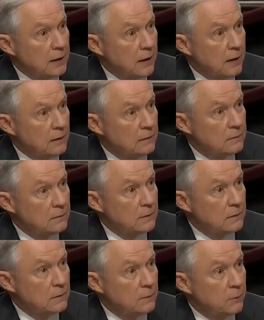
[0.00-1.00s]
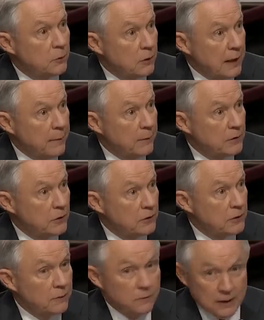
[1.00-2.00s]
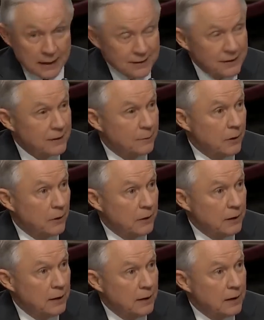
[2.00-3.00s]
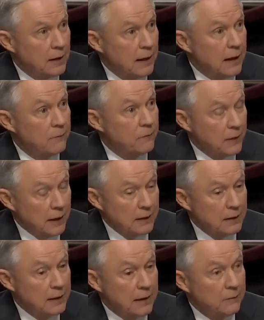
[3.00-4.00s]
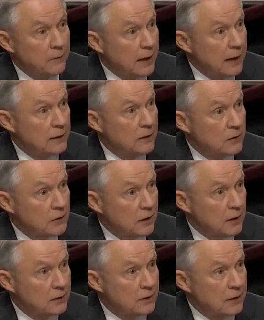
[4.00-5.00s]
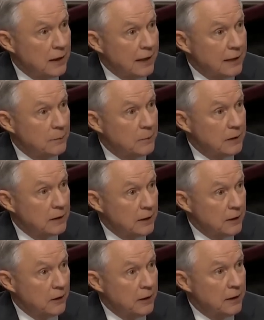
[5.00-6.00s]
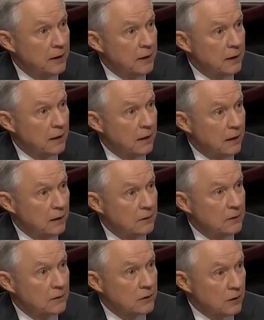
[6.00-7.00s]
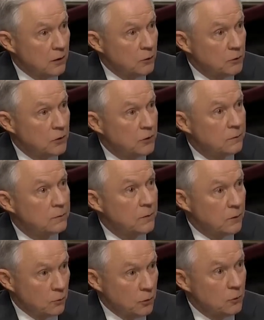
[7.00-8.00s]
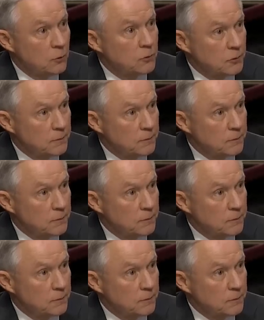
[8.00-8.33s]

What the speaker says: parameters of testimony. I frankly have not discussed documentary disclosure rules.